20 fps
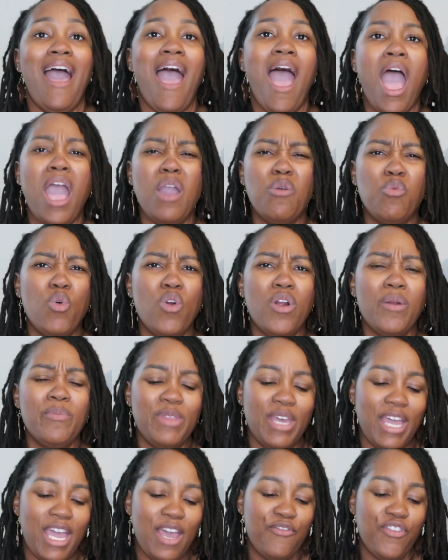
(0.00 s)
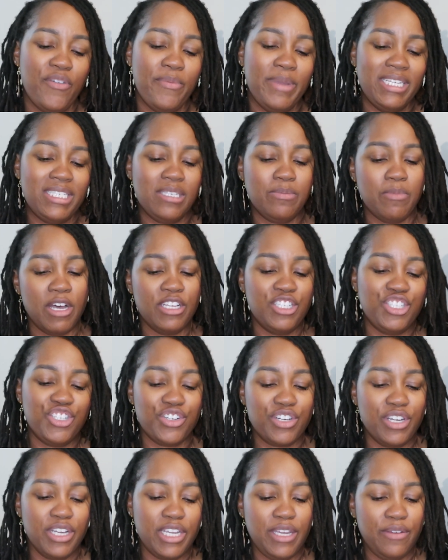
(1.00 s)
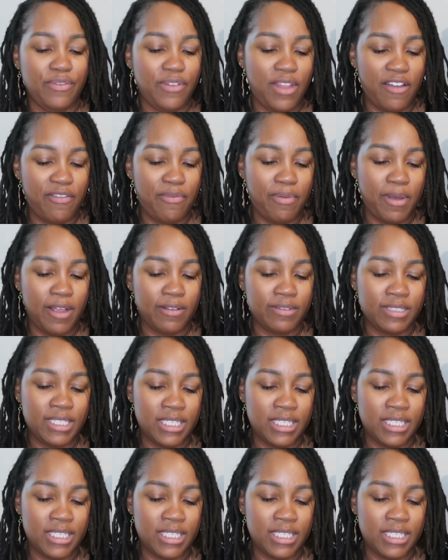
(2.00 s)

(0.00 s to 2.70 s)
I warmed the infamous Monster Cookie Fluff Puffs.